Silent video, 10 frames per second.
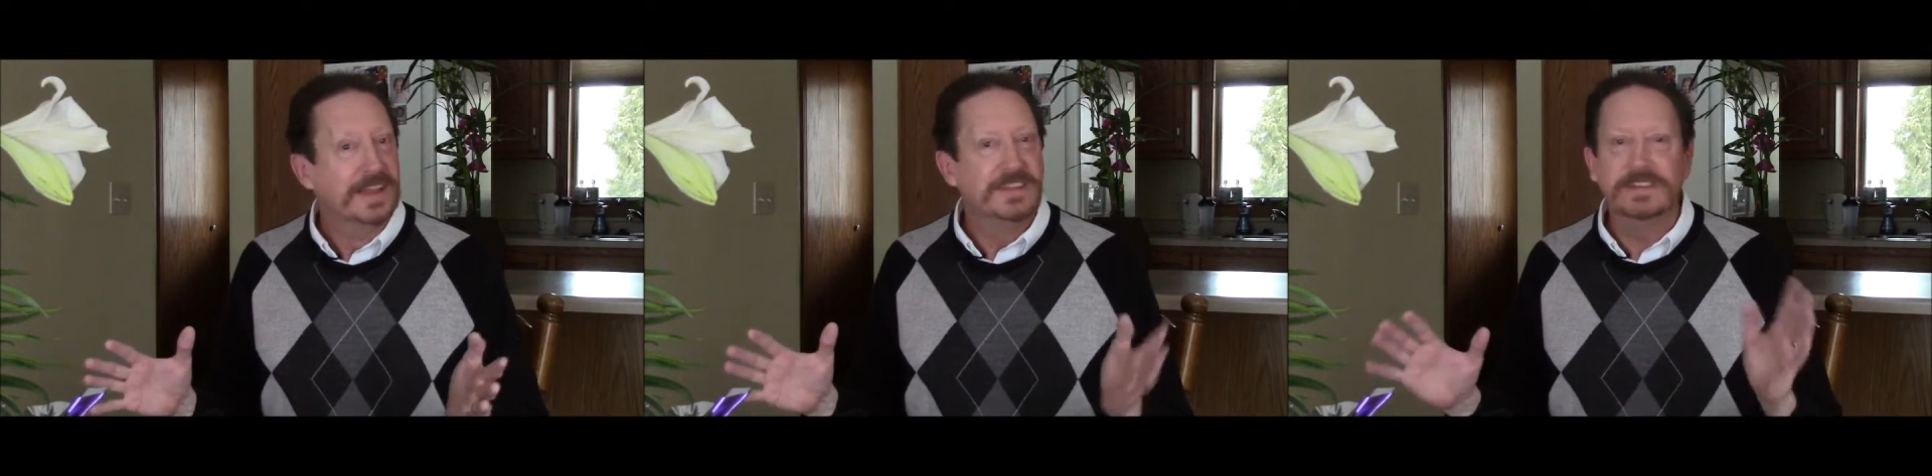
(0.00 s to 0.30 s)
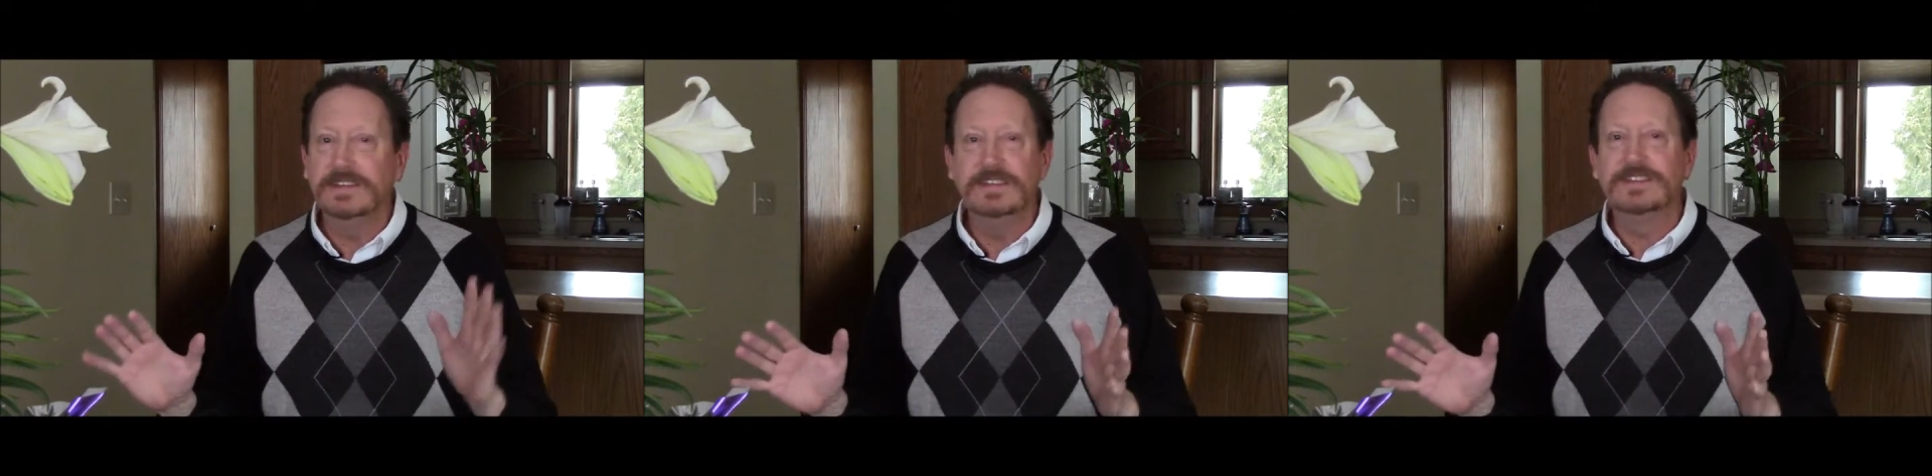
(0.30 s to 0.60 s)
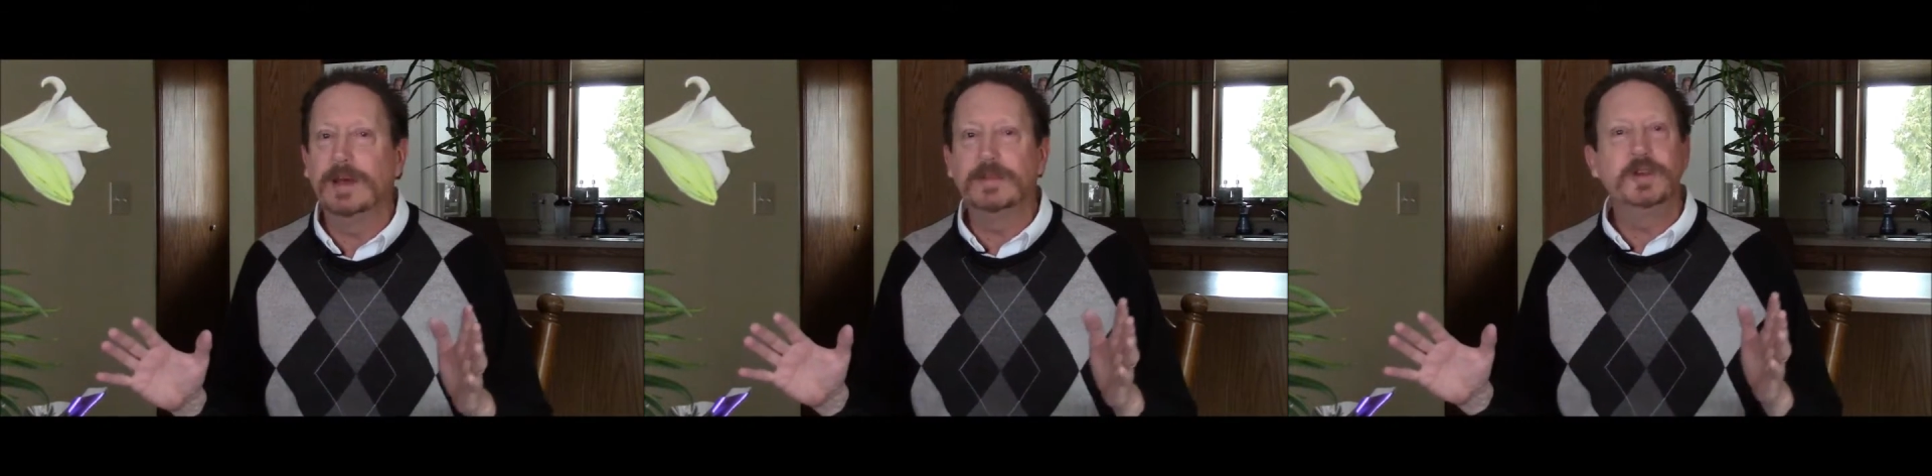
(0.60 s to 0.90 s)
This isn't
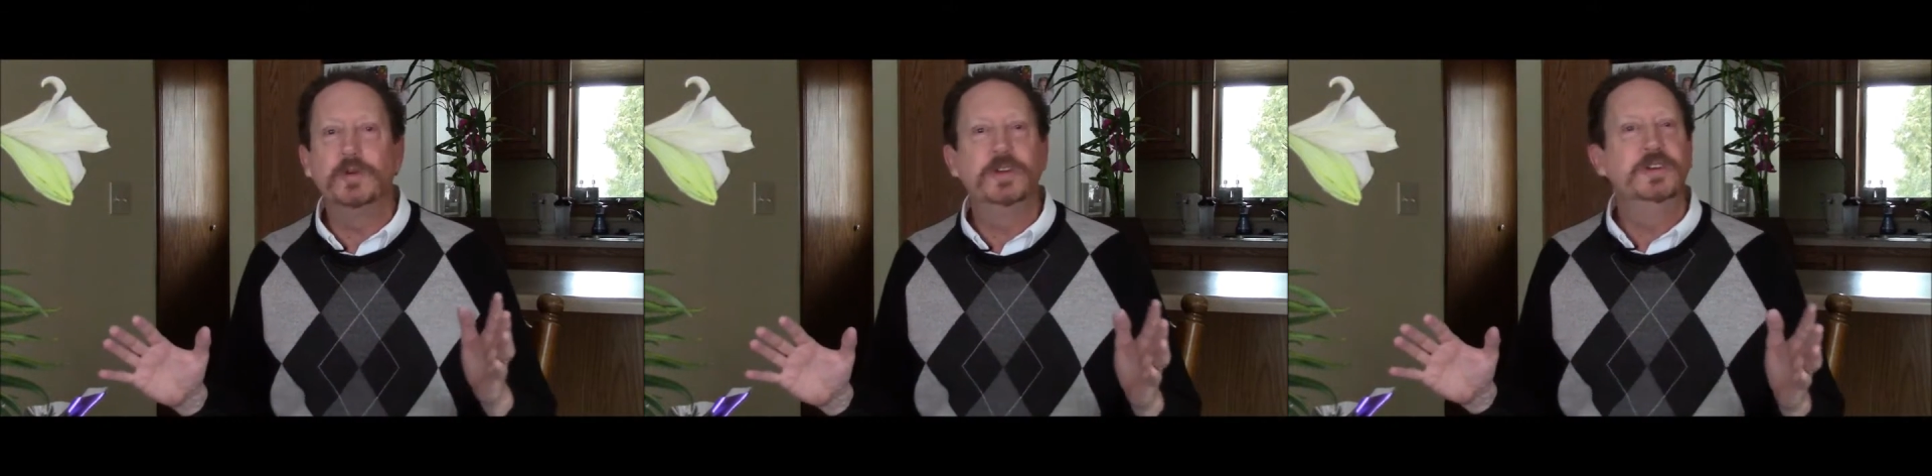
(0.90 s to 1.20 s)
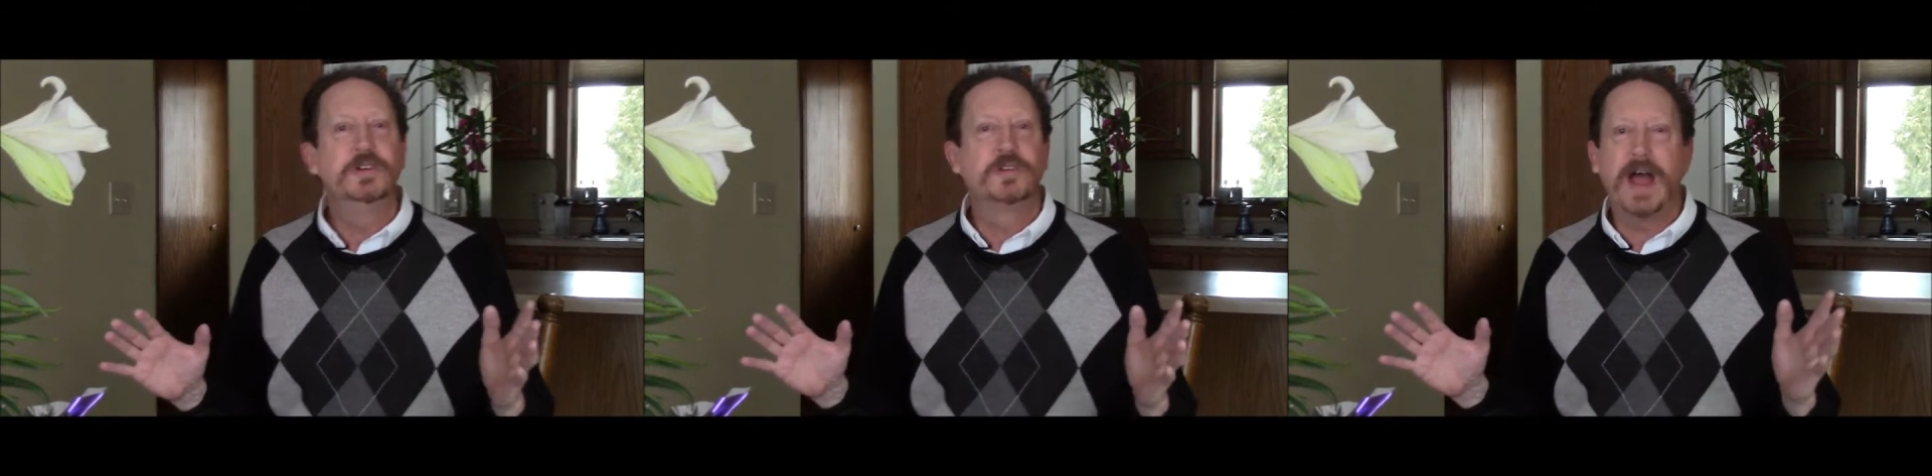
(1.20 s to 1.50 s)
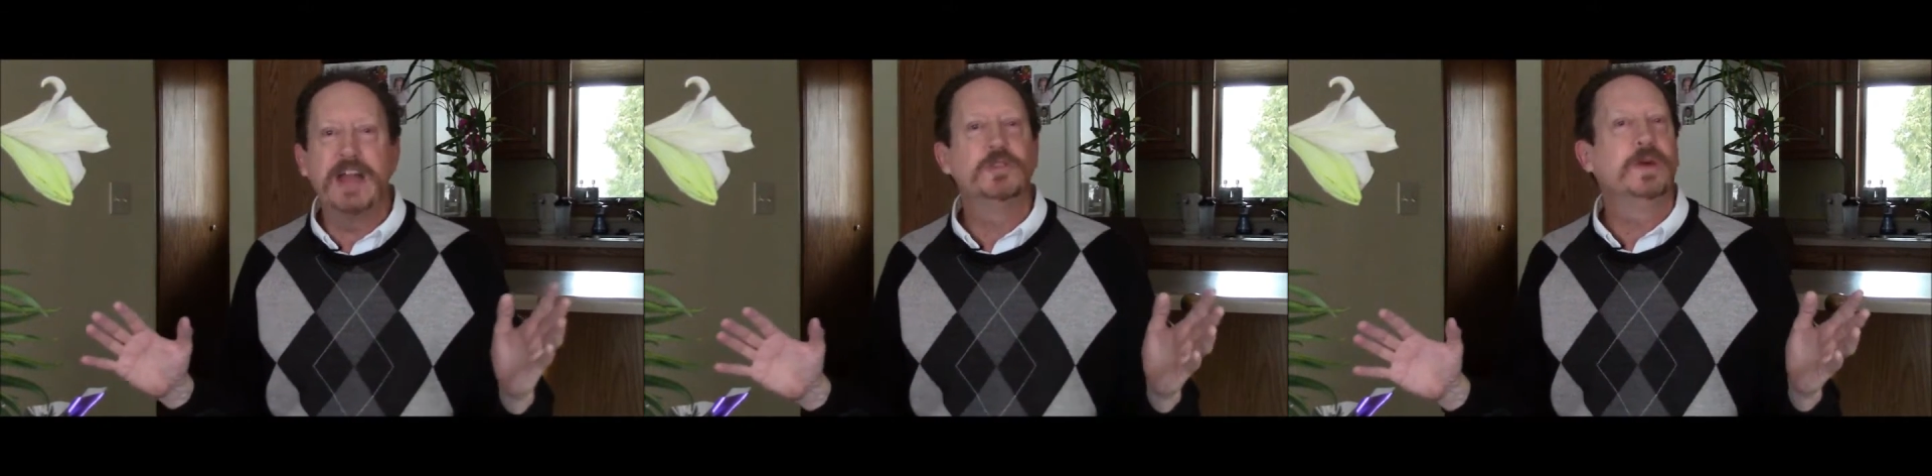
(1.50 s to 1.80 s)
something where you
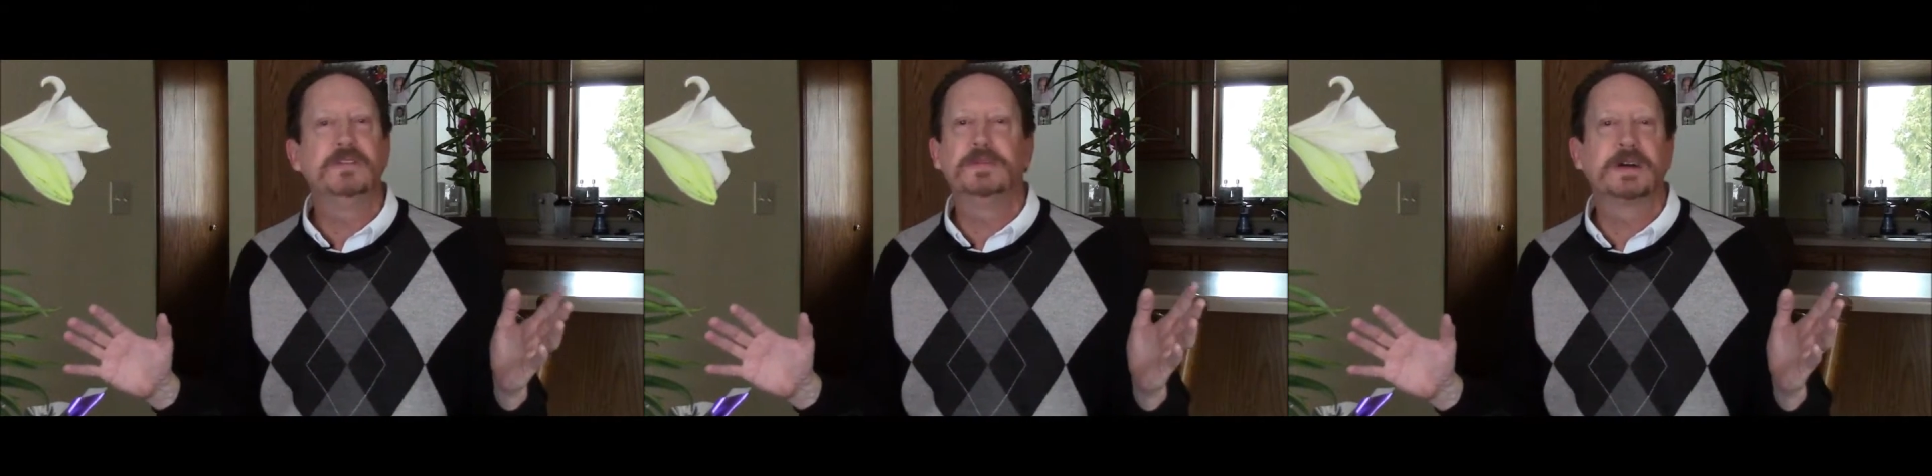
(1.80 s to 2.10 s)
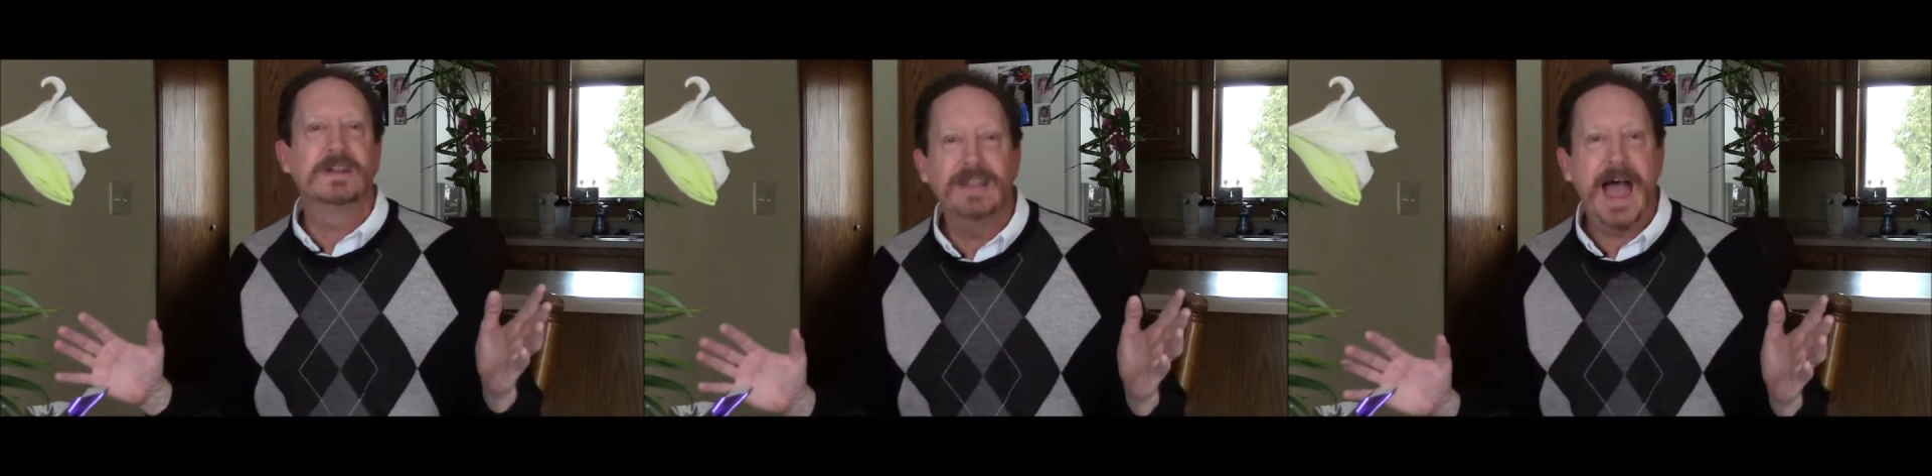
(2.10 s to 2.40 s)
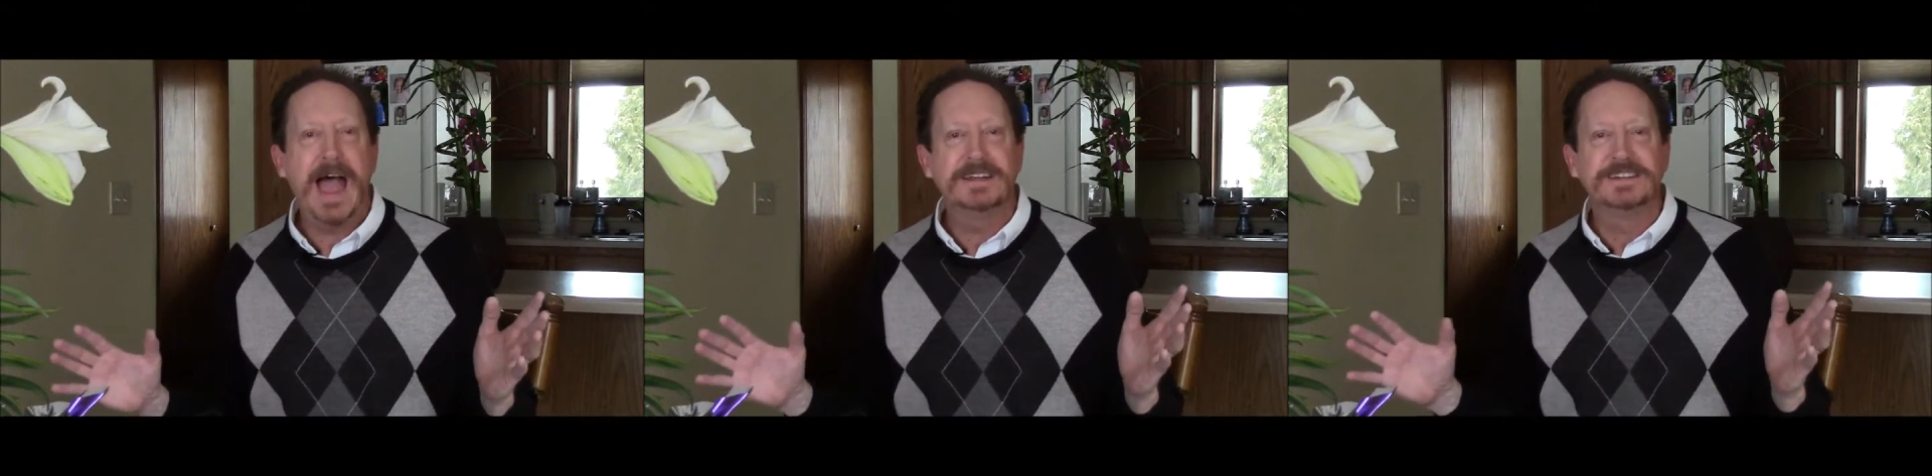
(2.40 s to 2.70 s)
graduate from a
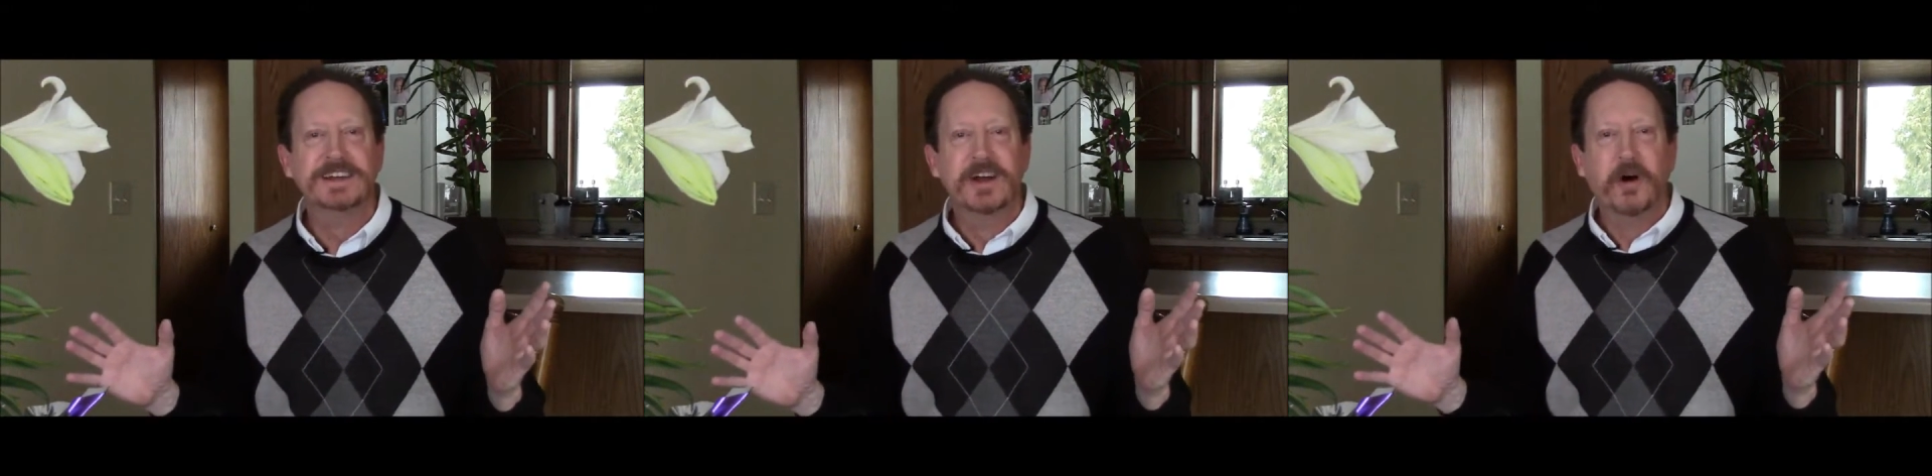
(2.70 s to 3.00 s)
class